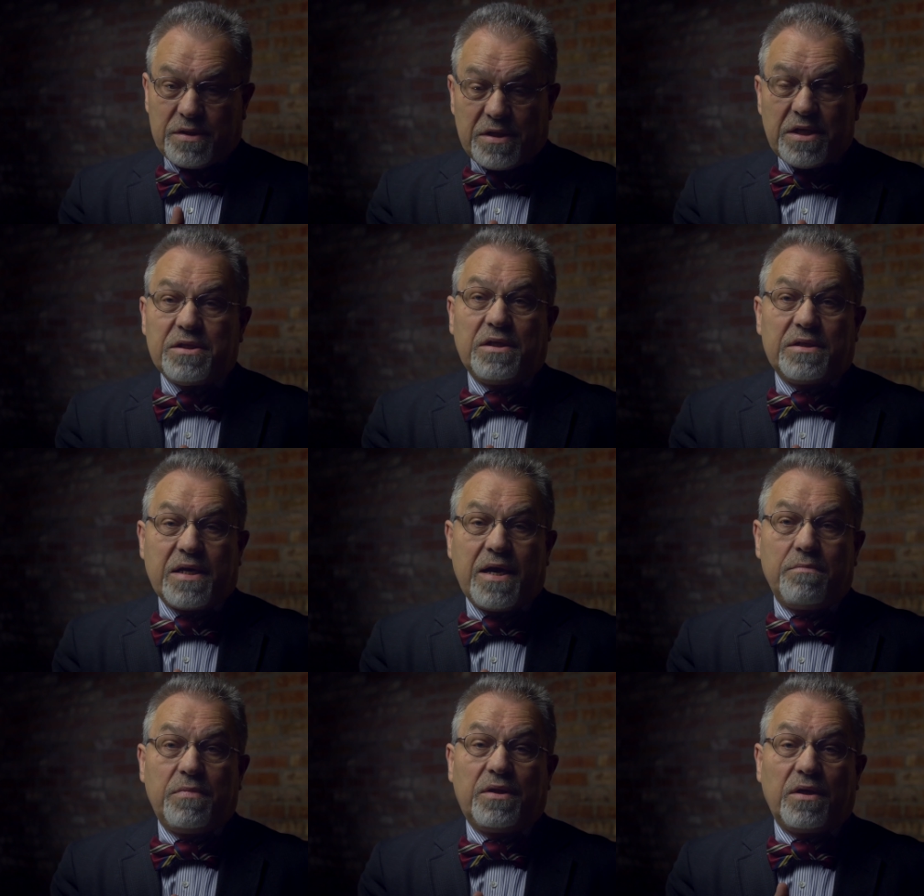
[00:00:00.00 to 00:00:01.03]
the teaching
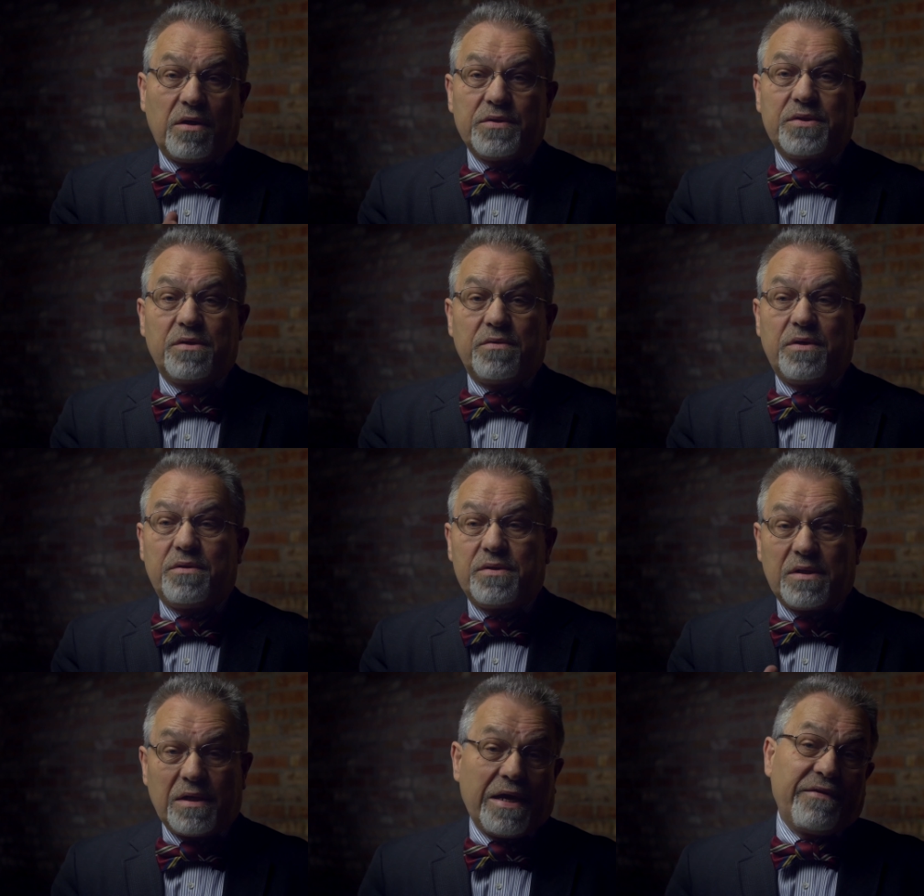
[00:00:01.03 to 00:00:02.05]
time, but then also
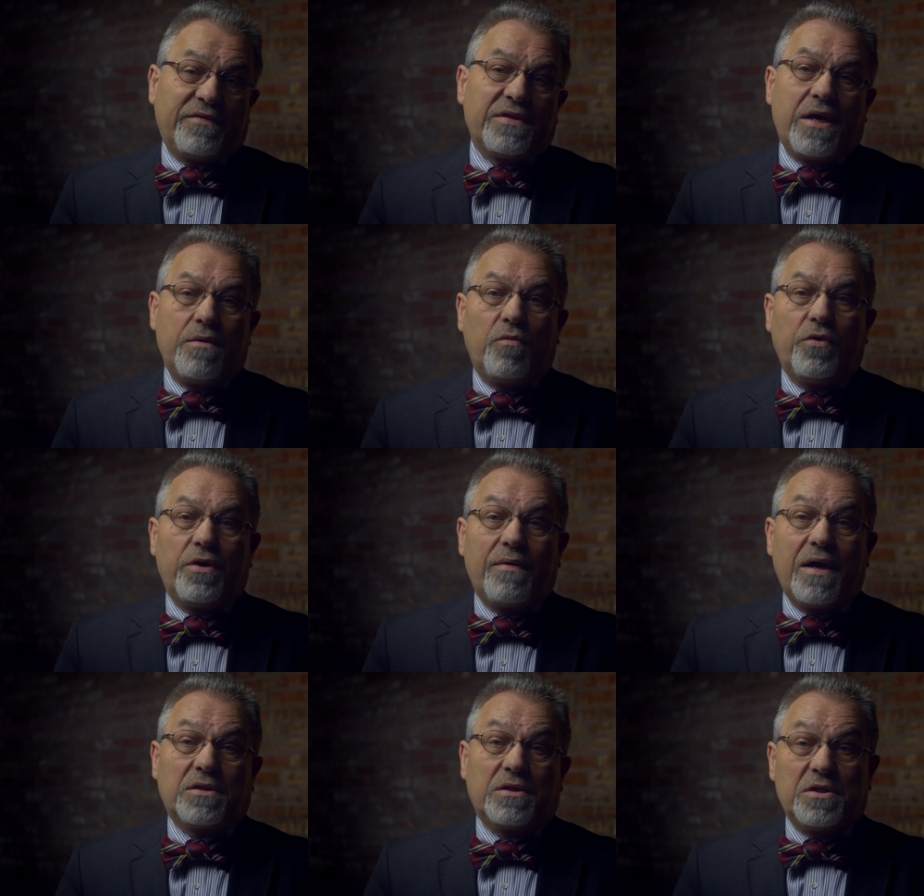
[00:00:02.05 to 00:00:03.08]
there's the lifetime where you
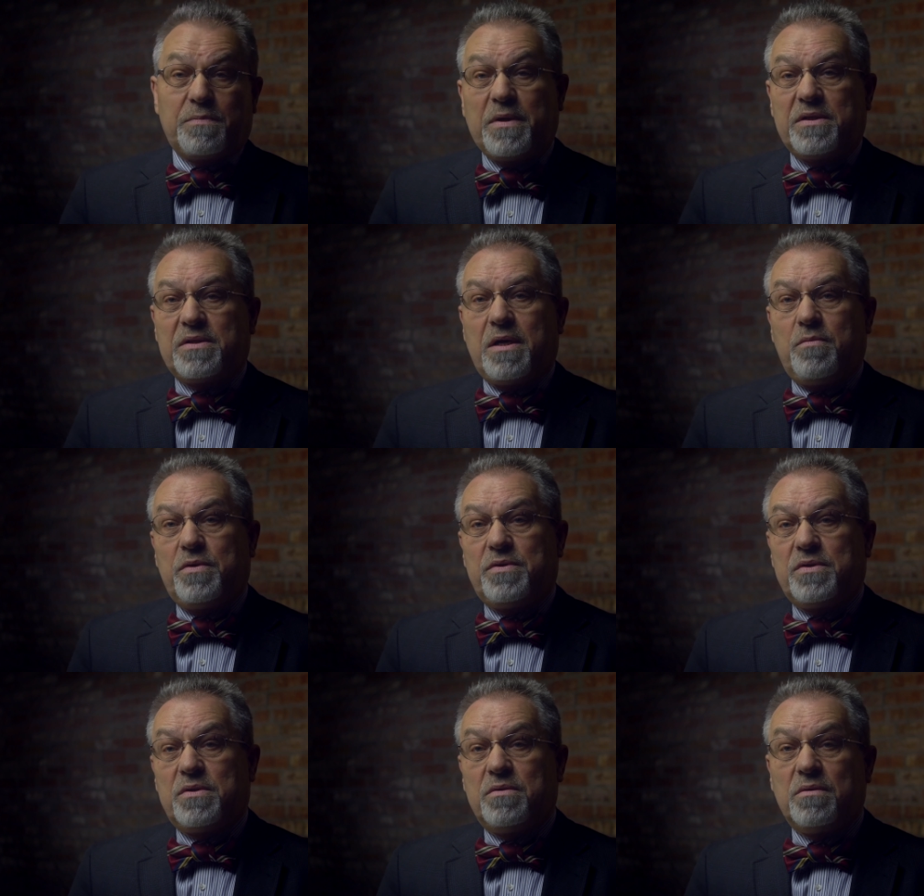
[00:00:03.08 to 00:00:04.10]
actually spend time with
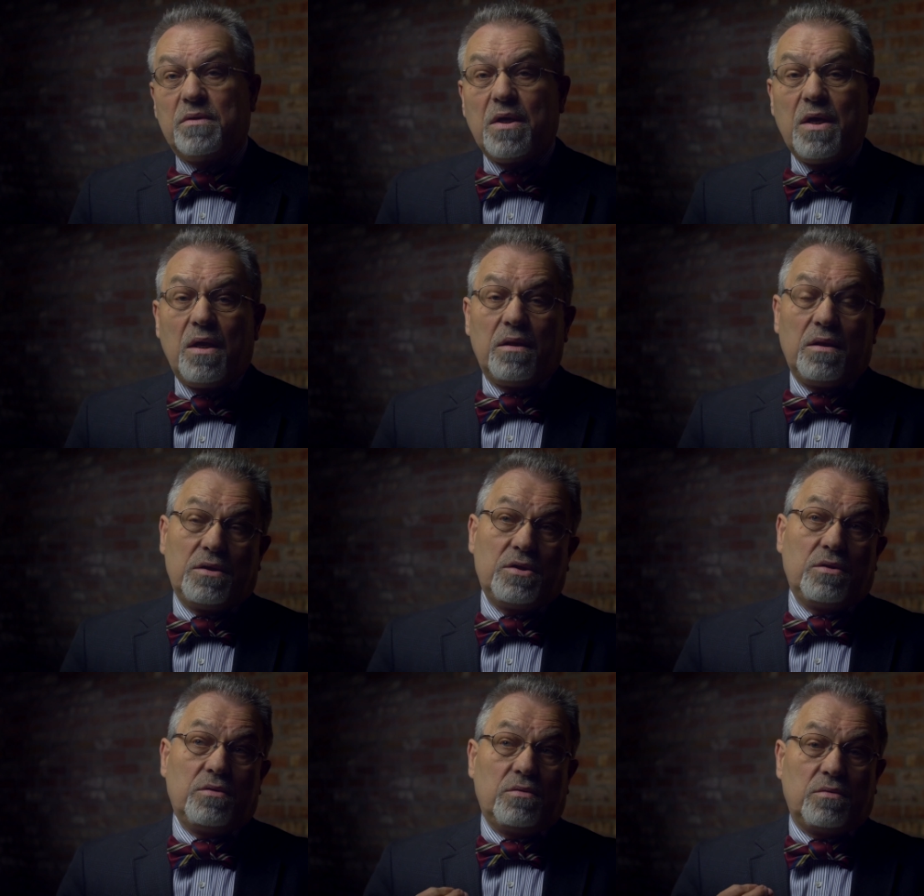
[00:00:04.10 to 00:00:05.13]
a student, that
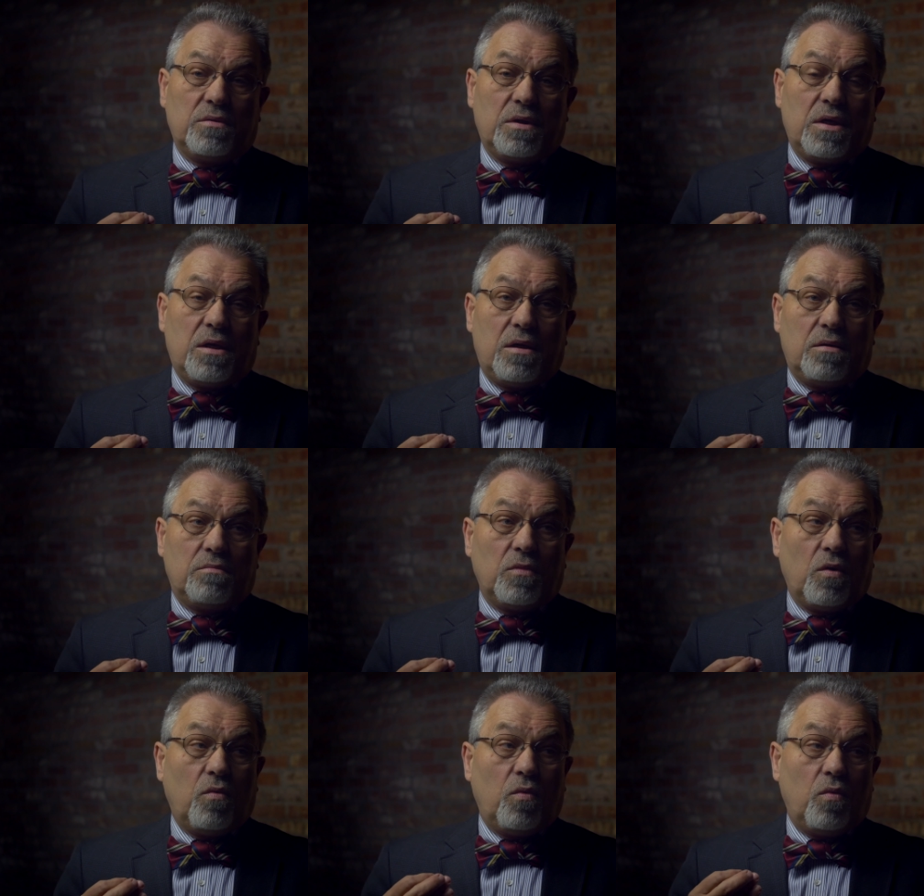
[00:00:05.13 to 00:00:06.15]
you um,
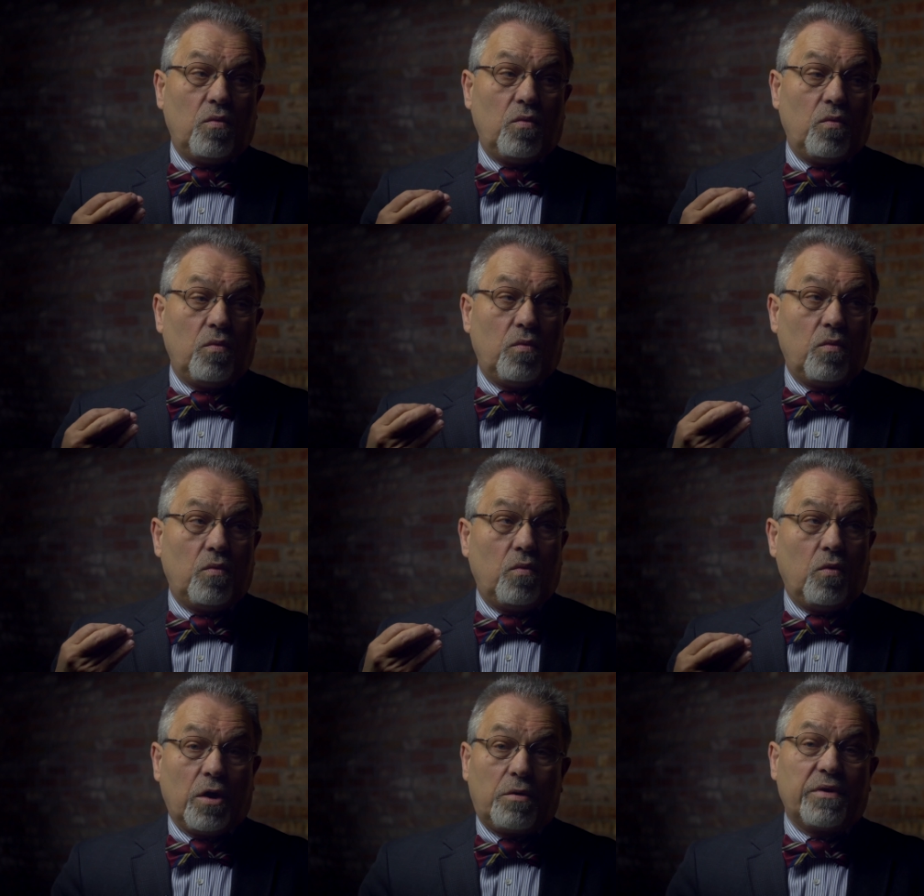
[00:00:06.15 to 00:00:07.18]

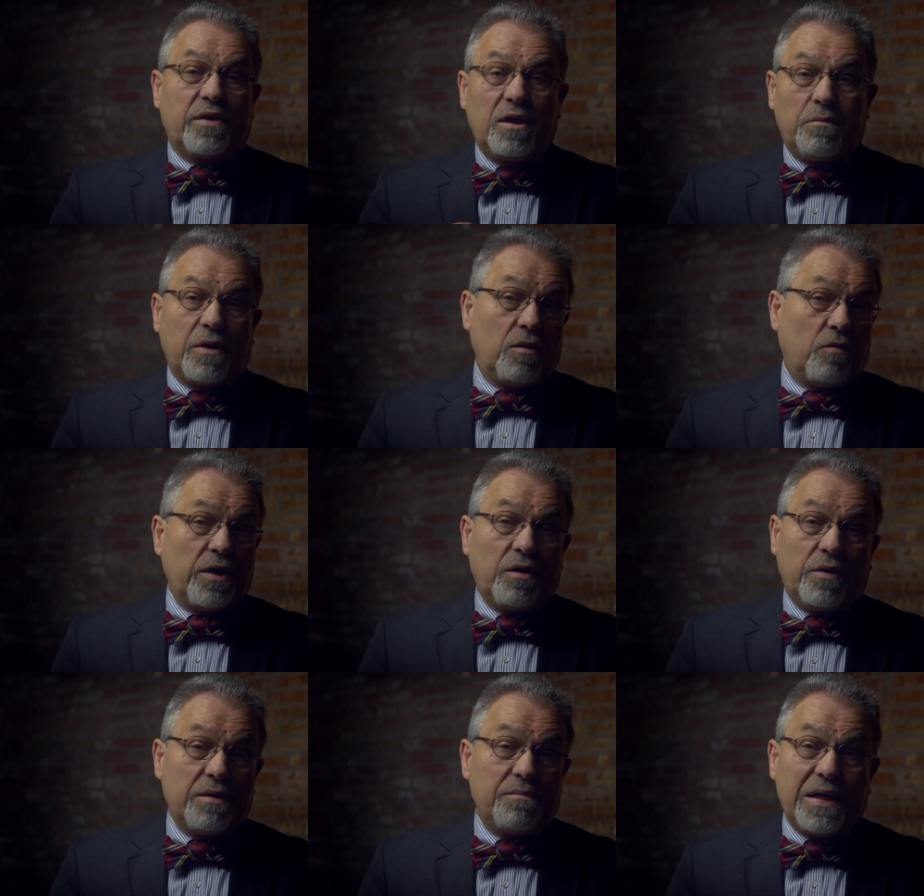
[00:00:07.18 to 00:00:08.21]
work with them on a one to
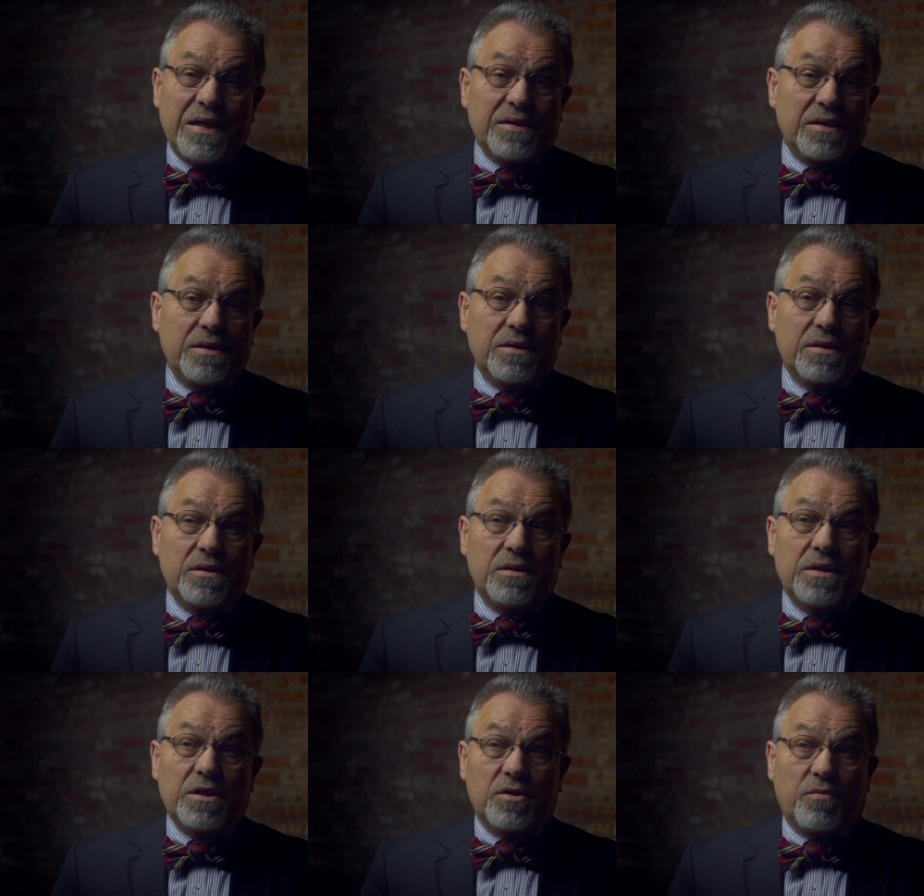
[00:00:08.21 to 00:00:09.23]
-one basis in
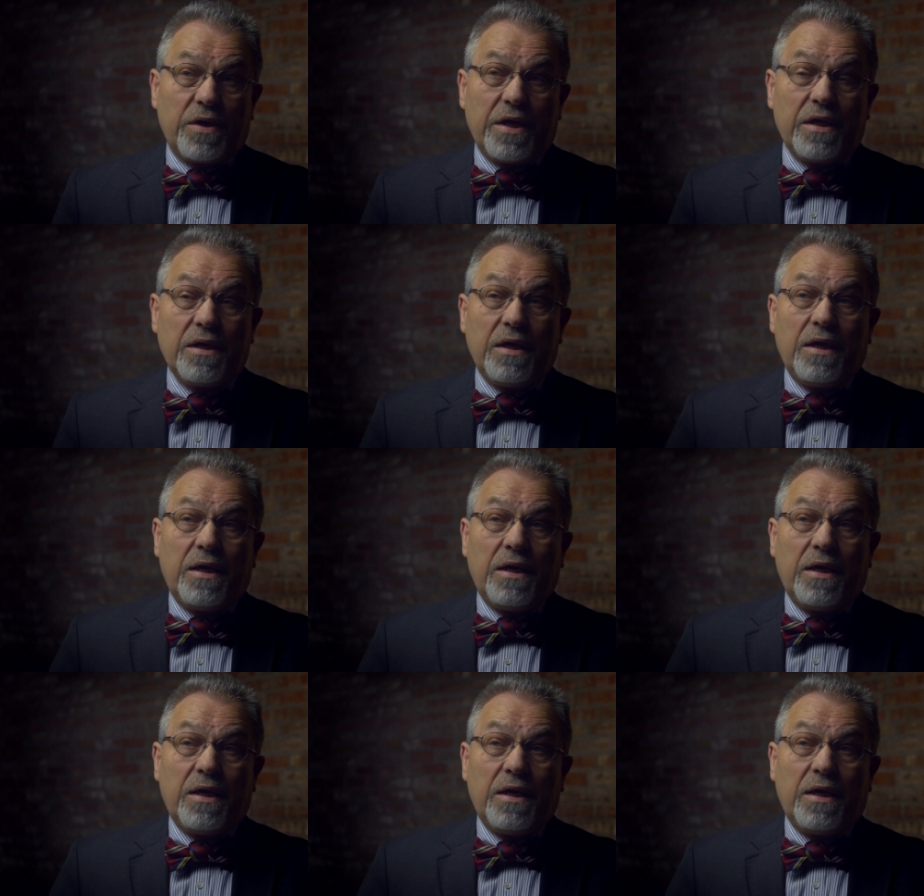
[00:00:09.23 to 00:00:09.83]
such a way